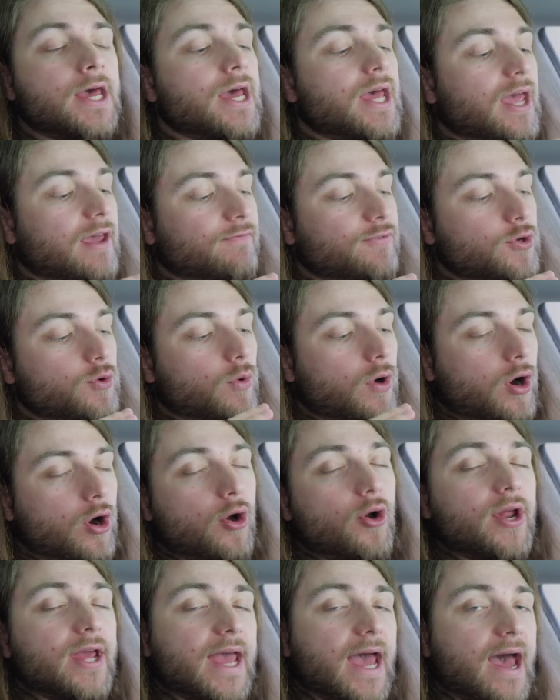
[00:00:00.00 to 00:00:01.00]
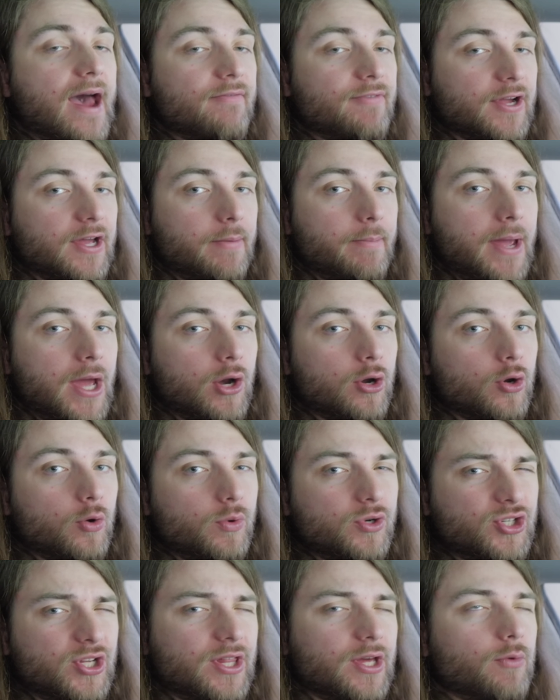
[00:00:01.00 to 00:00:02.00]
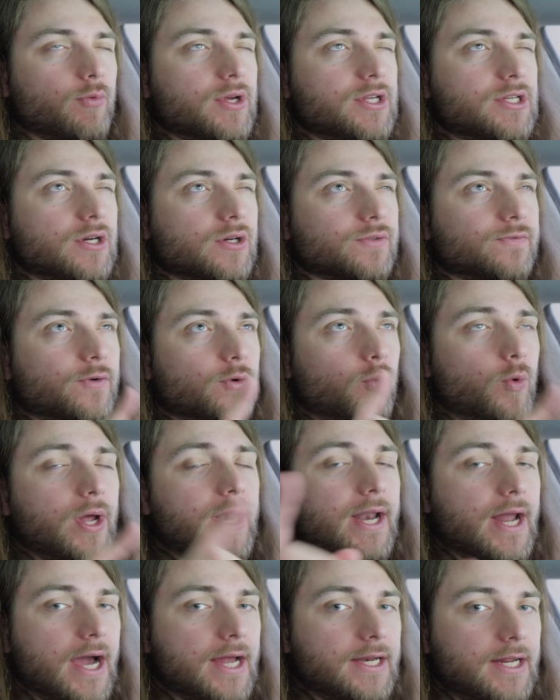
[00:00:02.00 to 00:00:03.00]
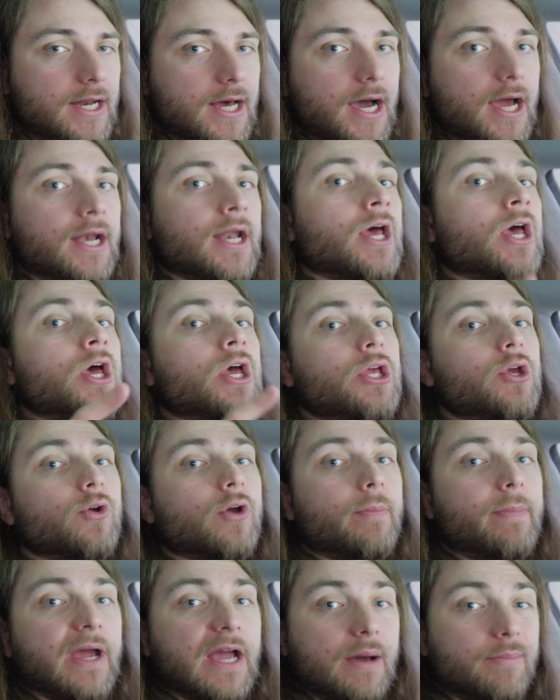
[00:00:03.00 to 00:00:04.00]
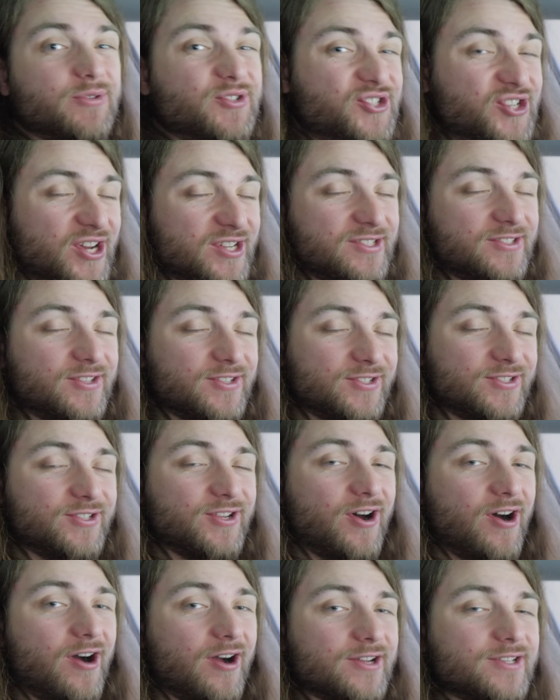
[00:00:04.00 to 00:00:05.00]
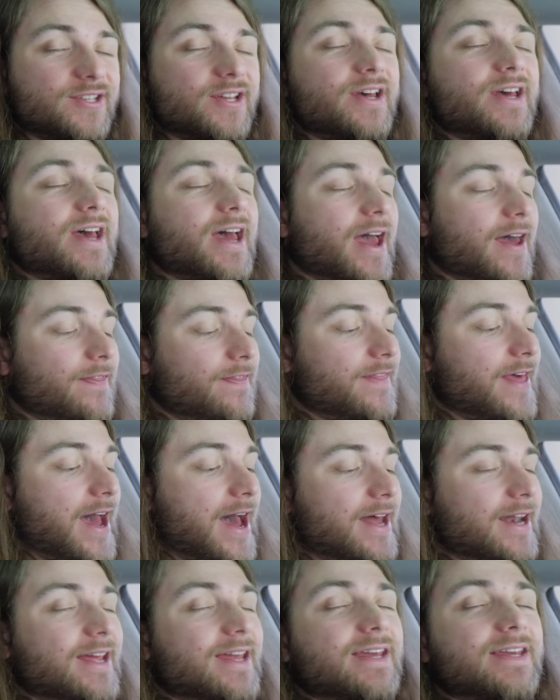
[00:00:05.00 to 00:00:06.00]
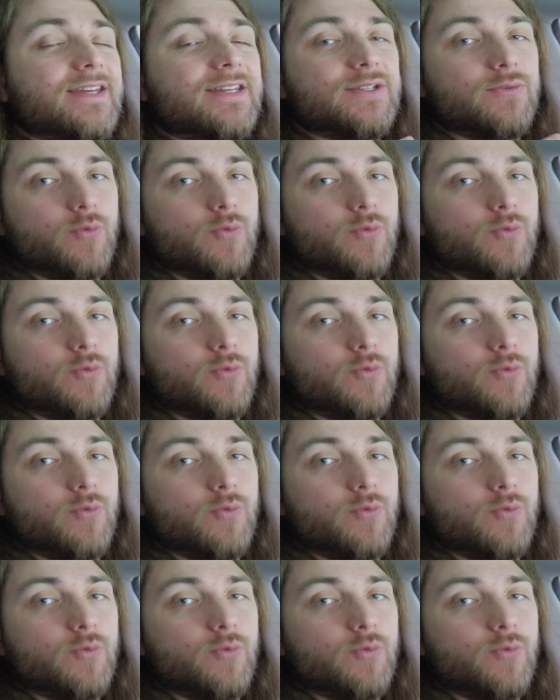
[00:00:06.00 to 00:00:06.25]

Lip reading: If you already have a Commander, which I think retails for $199, you can pick up just the stocks, and that is